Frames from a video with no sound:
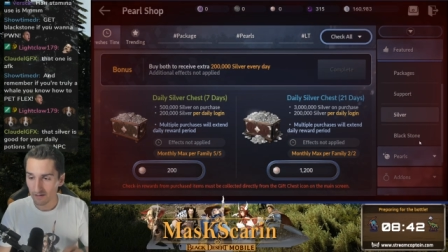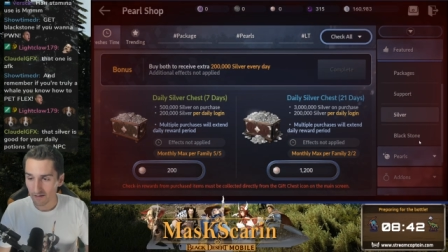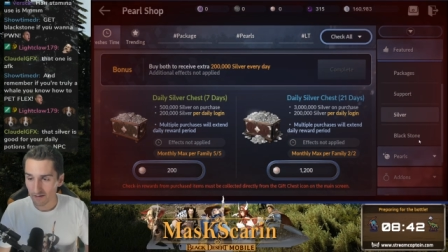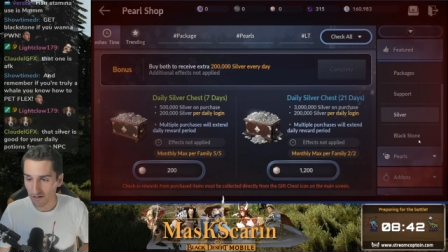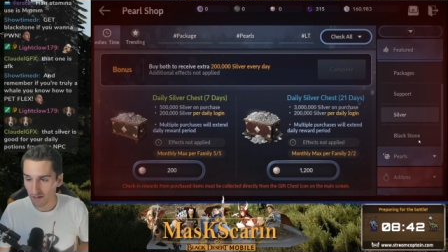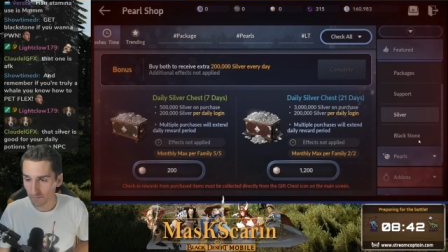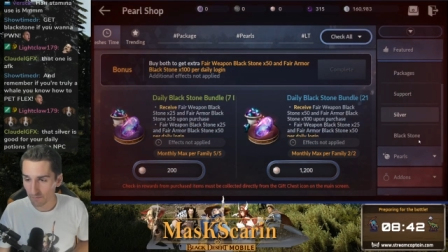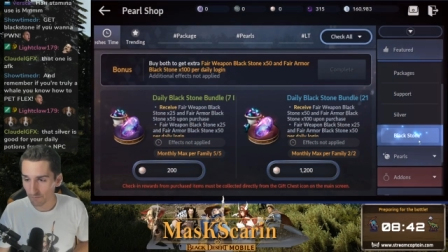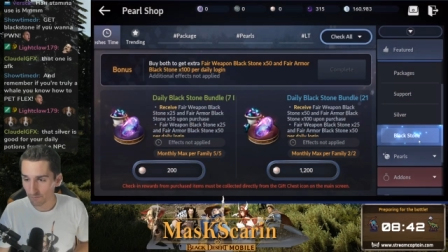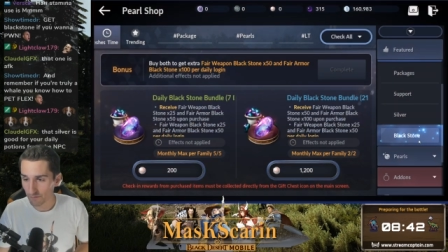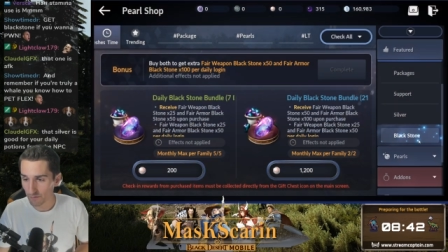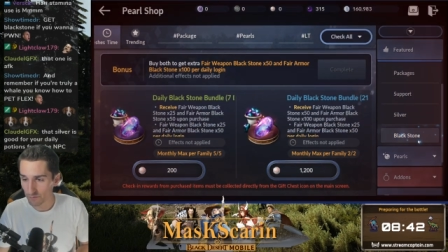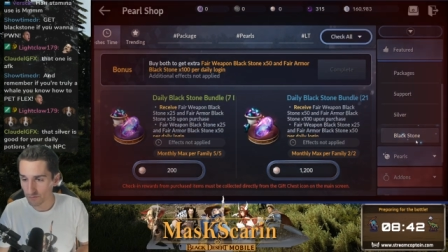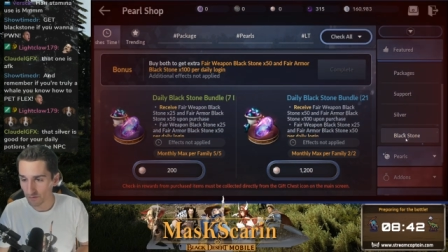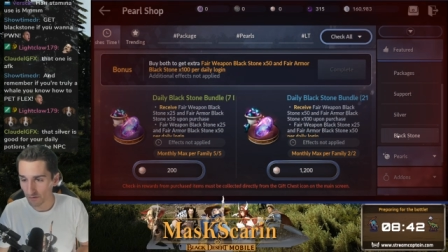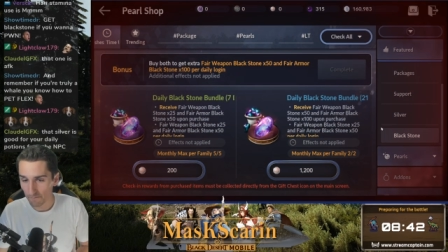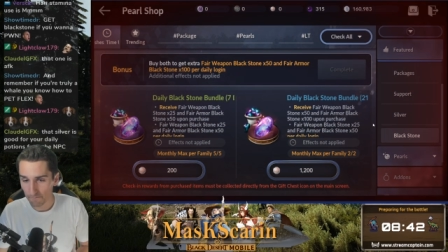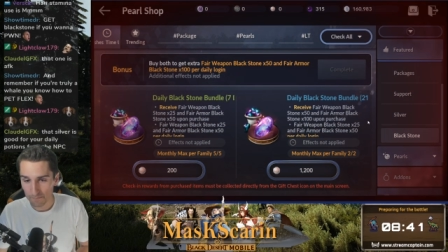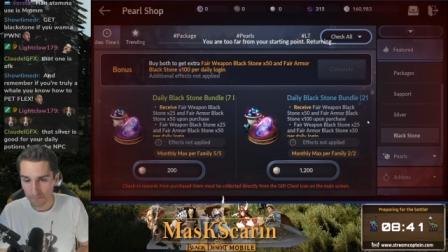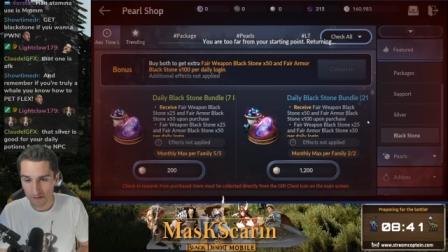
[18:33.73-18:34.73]
come the
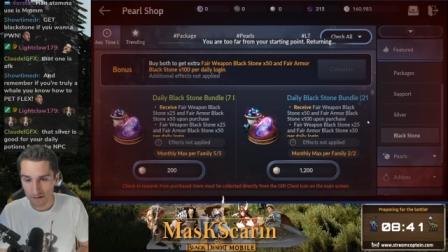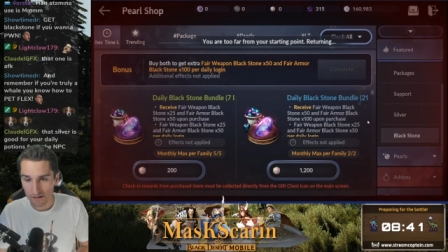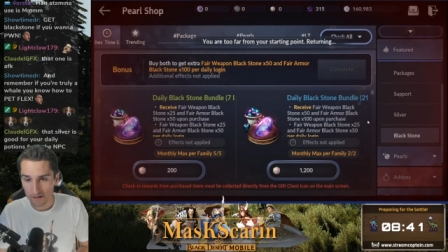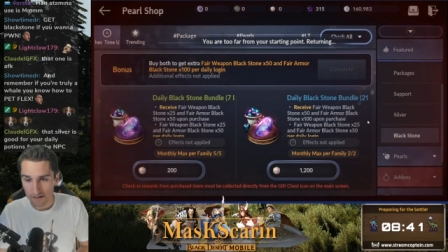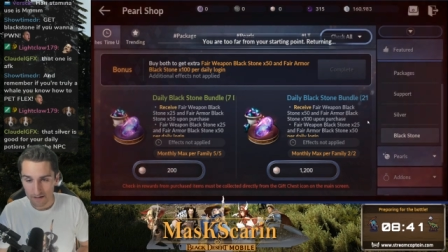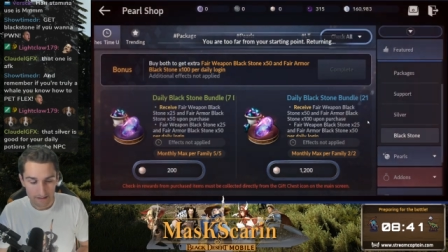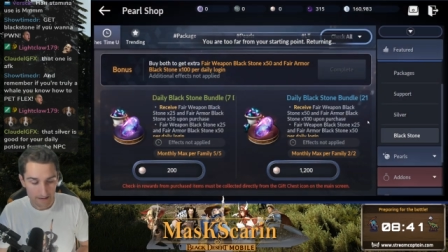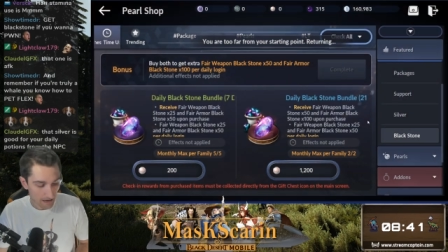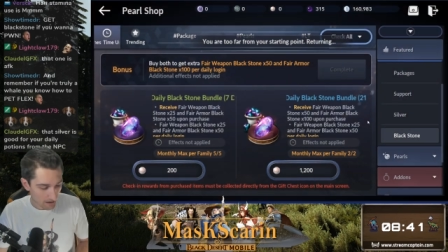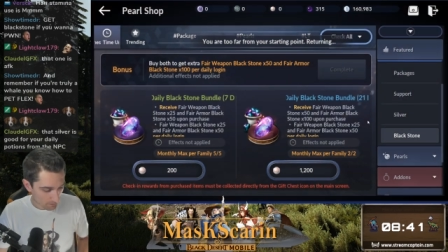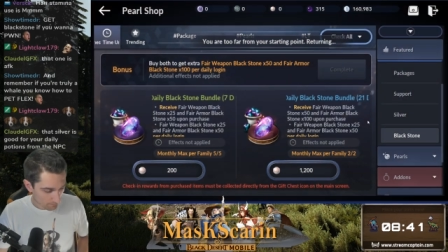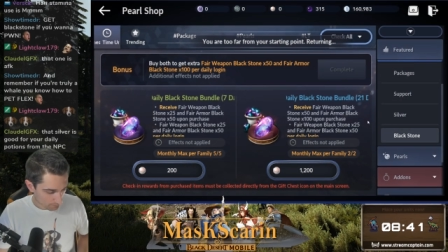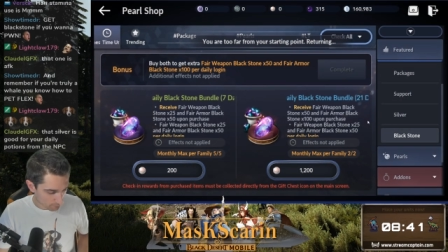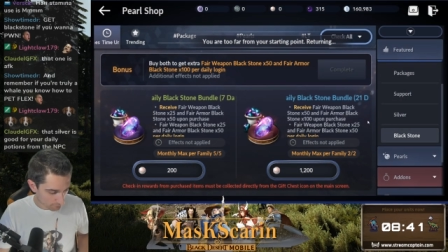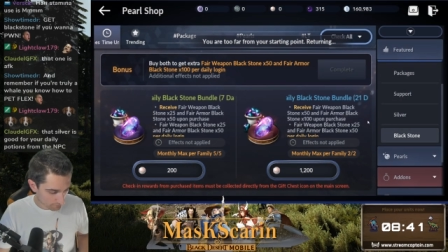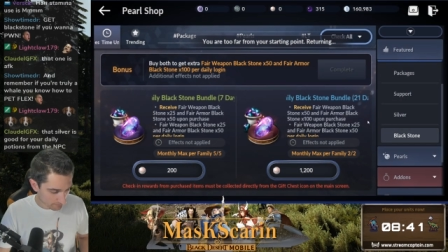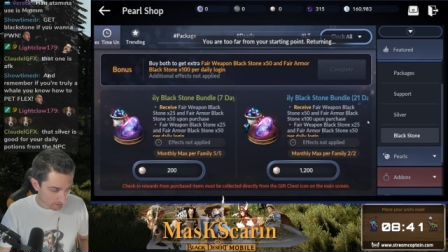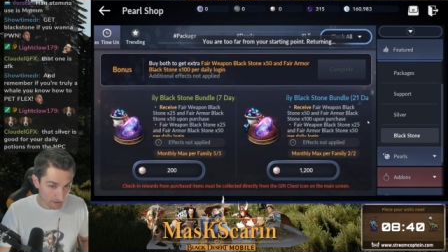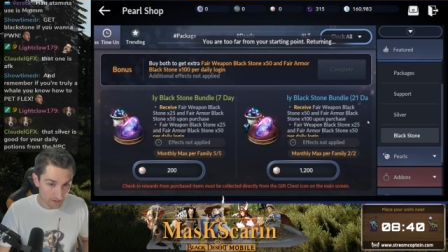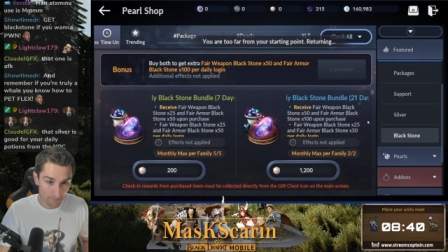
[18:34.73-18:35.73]
future. Now,
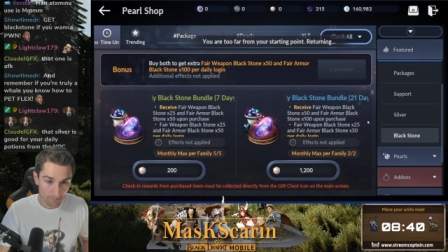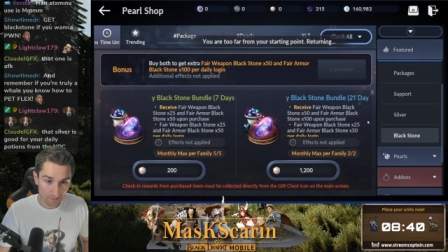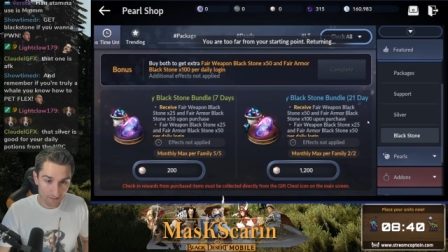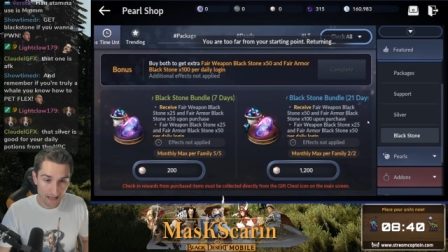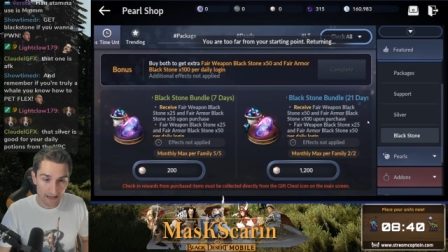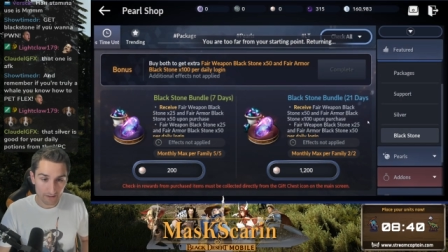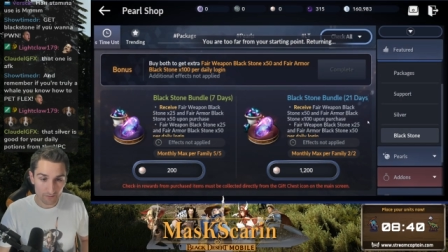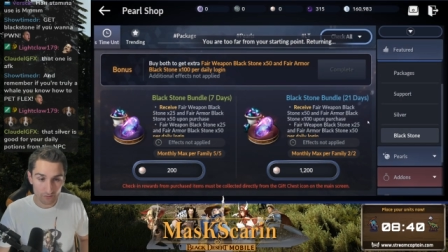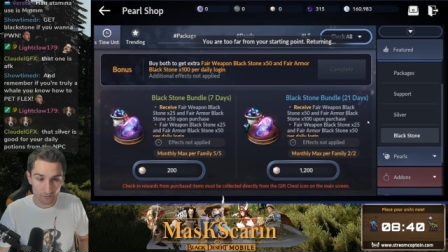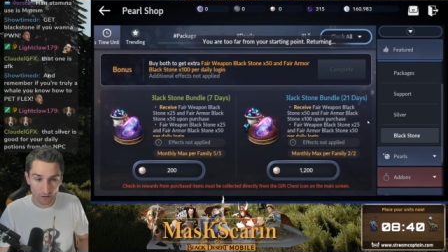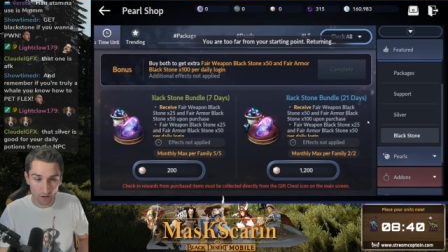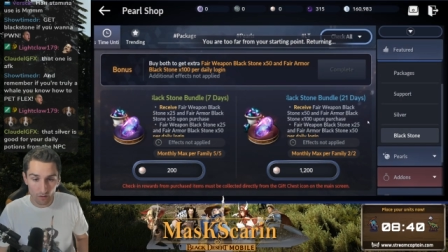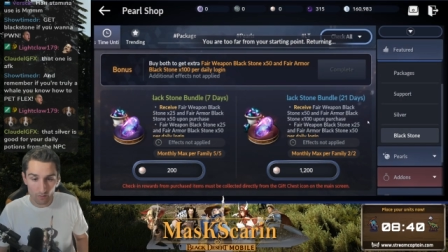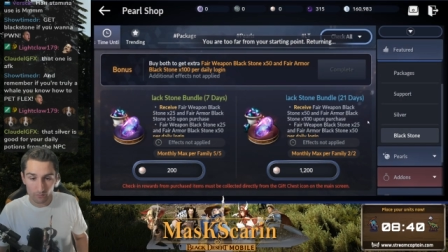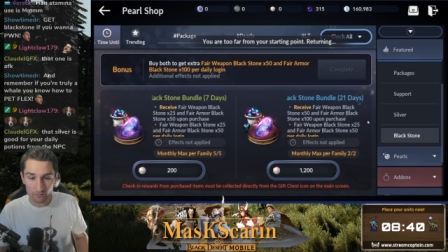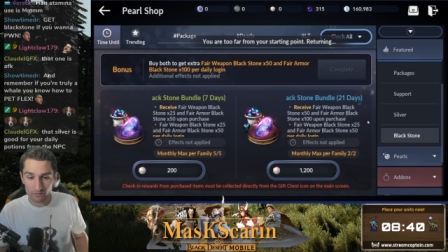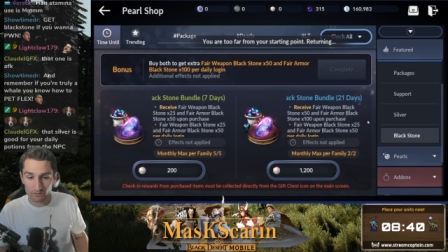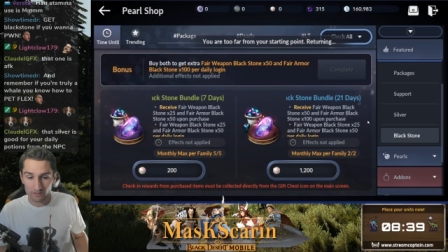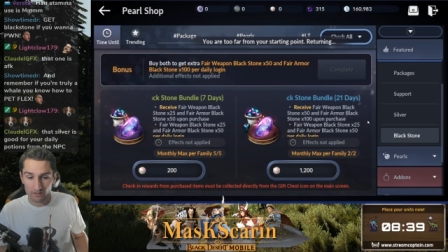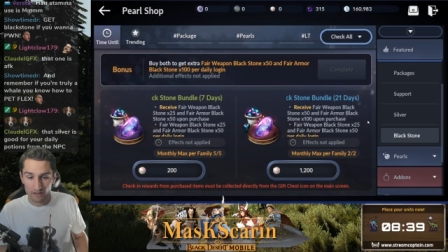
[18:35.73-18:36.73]
moving on to black
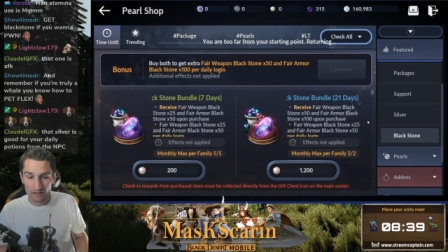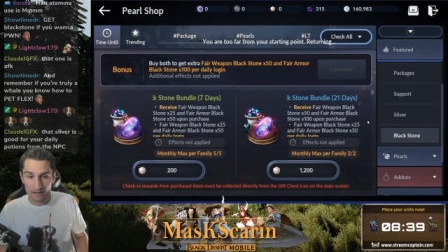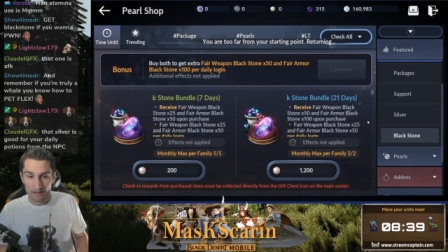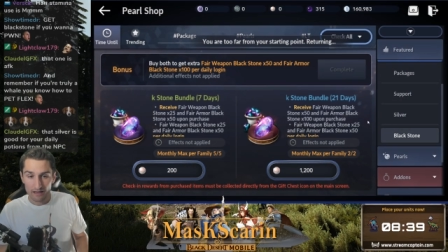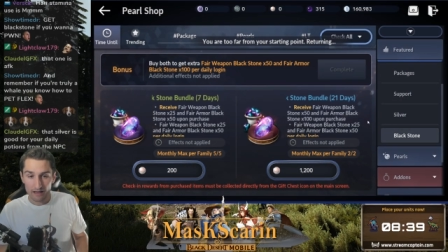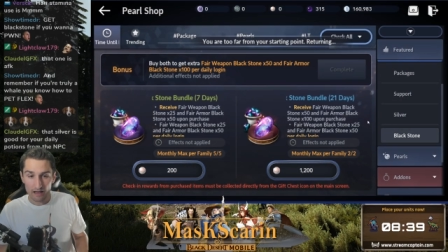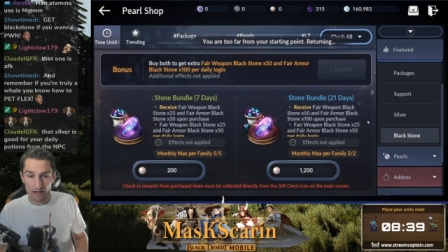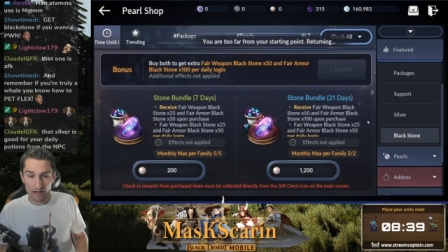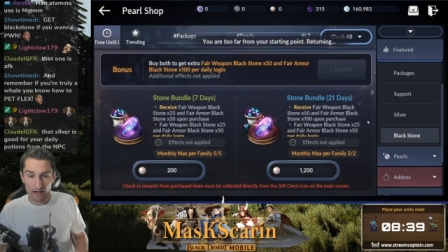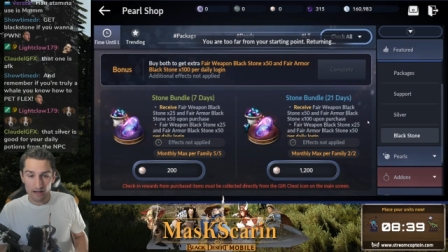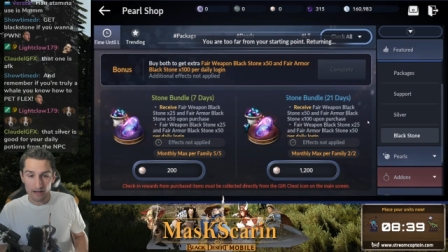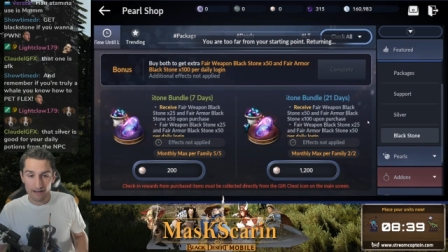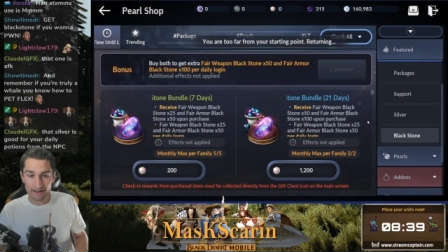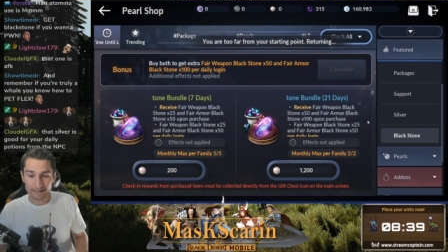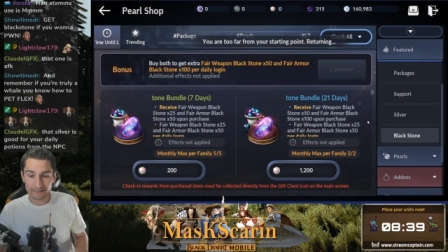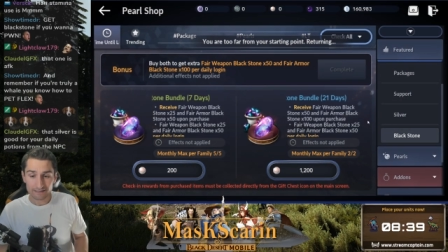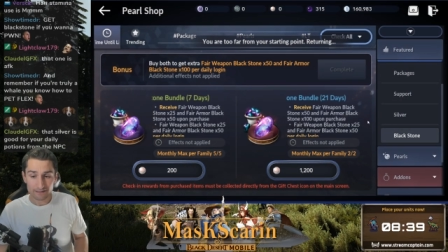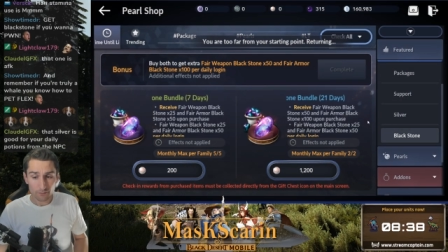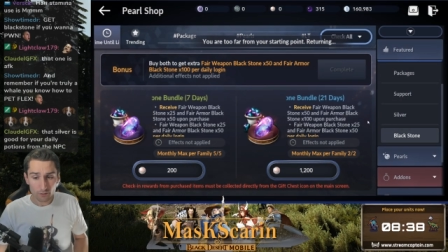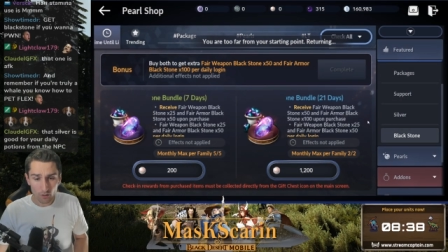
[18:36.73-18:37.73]
stones.
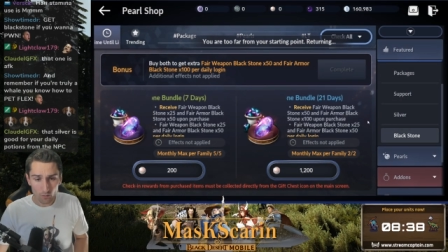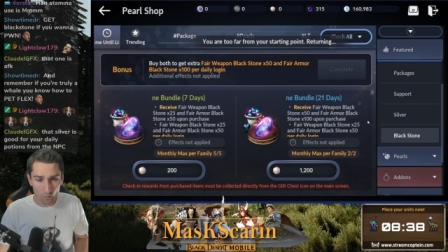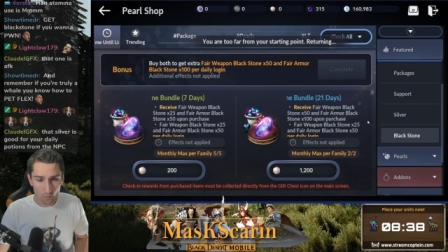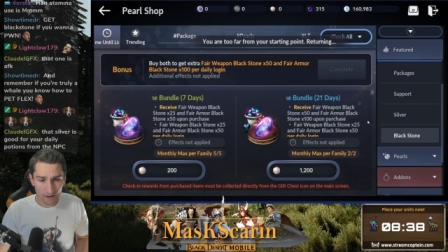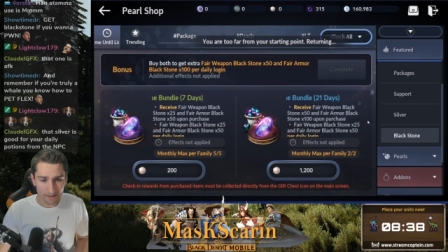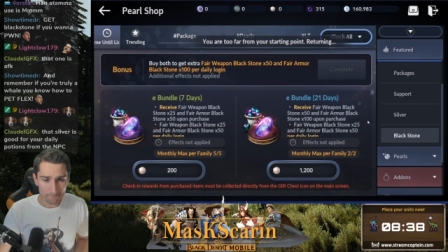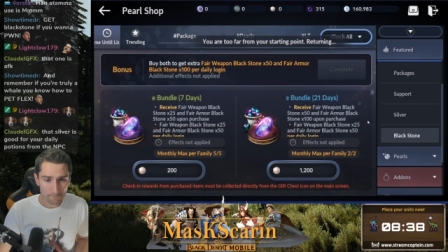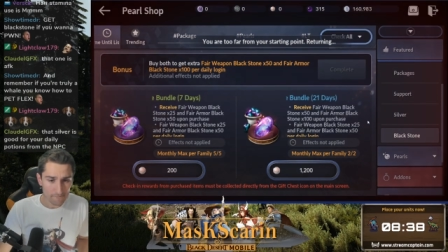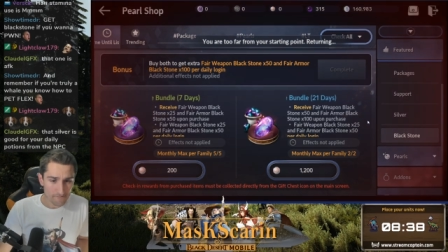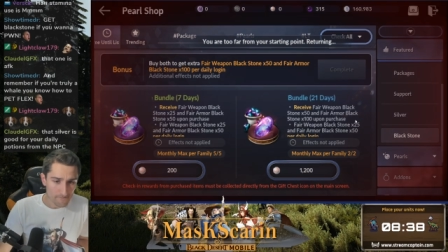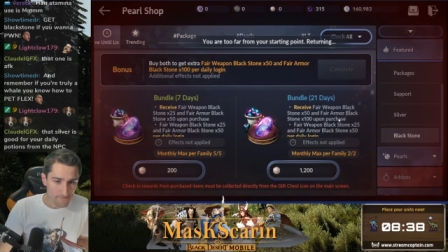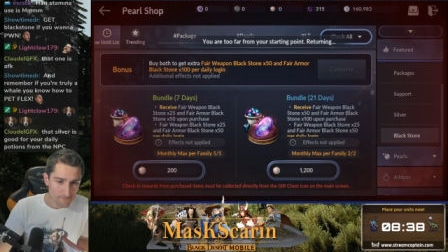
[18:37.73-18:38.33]
Uh, you know what?